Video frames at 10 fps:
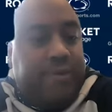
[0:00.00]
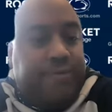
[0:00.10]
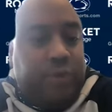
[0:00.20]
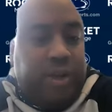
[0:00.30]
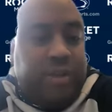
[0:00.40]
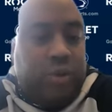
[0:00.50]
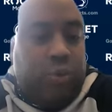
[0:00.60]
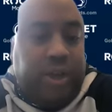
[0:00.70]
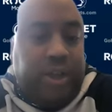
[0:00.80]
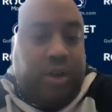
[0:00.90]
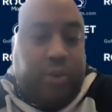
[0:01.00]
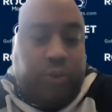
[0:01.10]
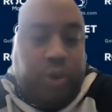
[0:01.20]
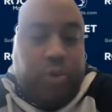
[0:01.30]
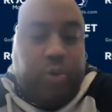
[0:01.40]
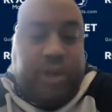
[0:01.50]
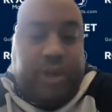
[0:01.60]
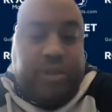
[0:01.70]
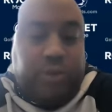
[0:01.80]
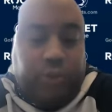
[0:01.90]
For us to win on the road
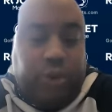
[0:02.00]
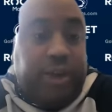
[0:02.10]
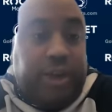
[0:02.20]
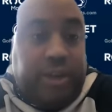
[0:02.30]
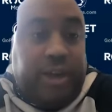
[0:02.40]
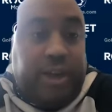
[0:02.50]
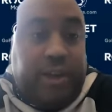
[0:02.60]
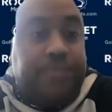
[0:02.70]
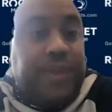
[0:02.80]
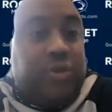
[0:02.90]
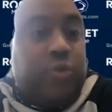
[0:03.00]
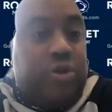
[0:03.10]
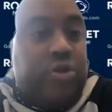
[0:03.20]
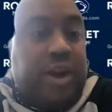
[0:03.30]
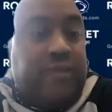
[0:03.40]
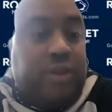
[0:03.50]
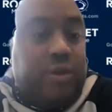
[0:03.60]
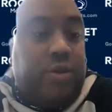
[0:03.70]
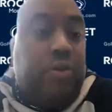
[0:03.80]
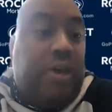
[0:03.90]
against a really good team, that's what you have to
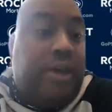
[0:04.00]
do.